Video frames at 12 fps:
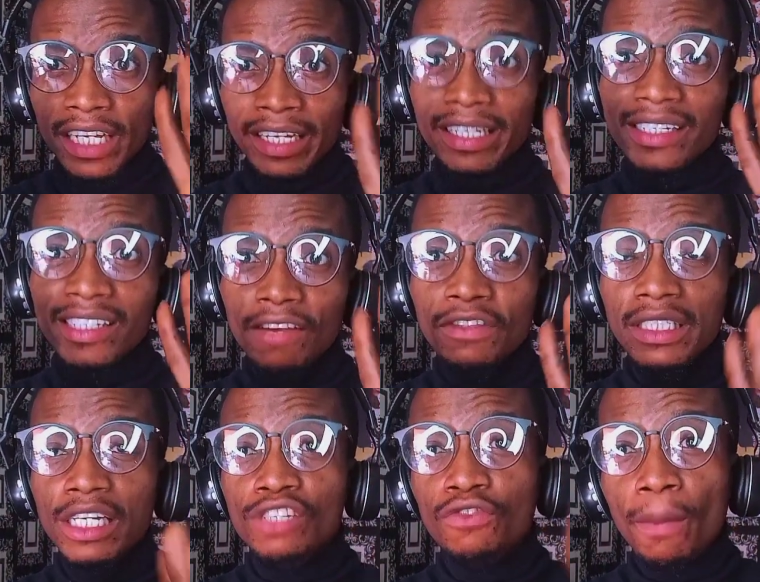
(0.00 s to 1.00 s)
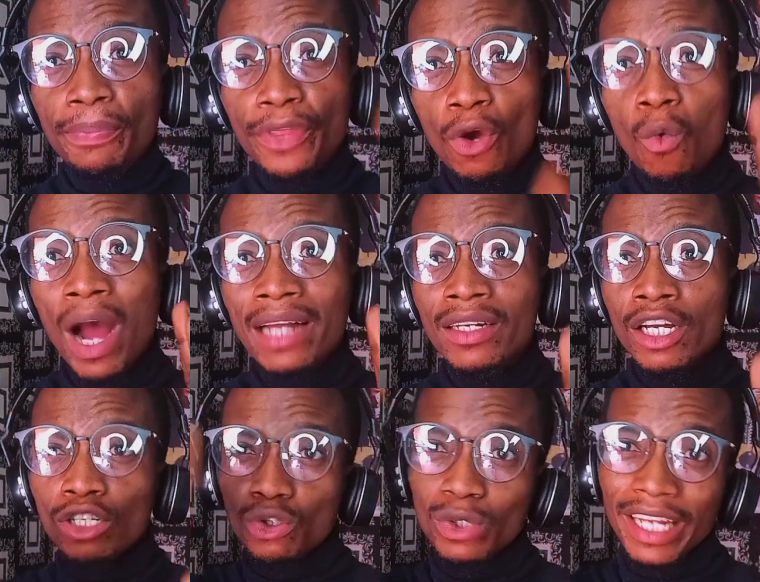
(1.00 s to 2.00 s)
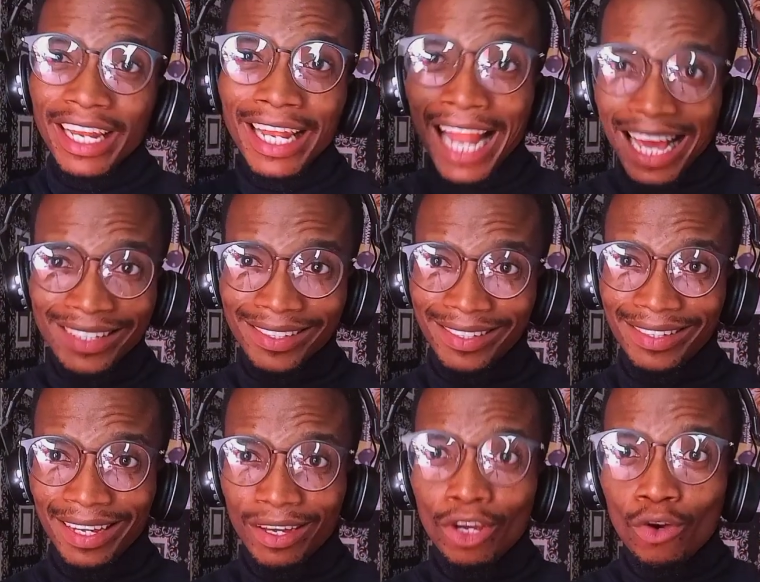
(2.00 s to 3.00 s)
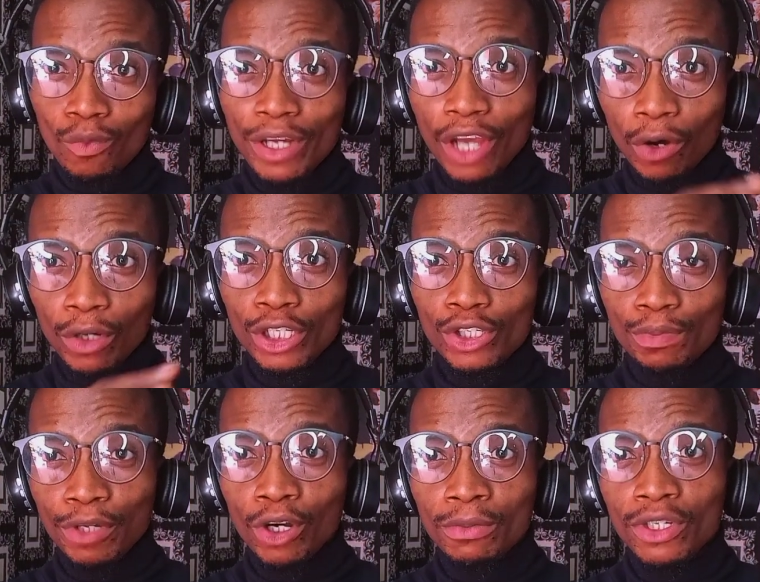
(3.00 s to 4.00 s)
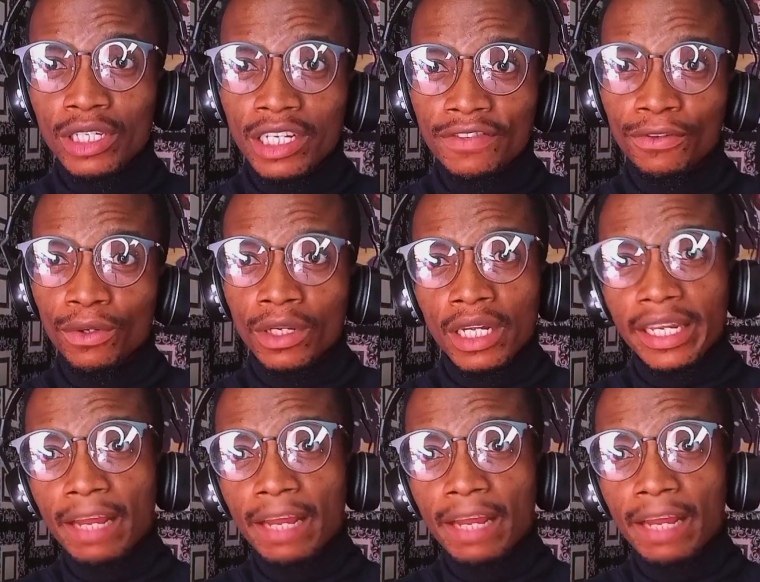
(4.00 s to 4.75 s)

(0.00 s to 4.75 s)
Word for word: in the seven days from day one to the last day when you're going to become successful.